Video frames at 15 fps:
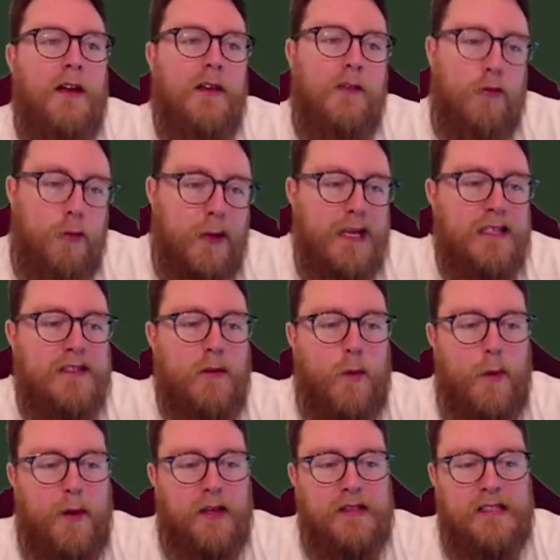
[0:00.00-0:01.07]
to replace the
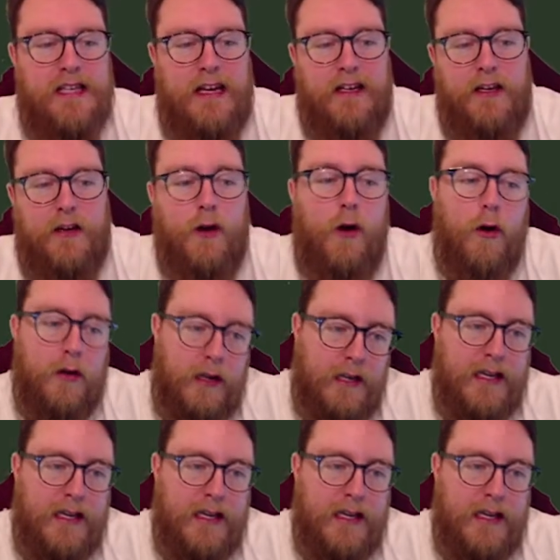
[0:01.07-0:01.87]
Awobi because he's taken a knock.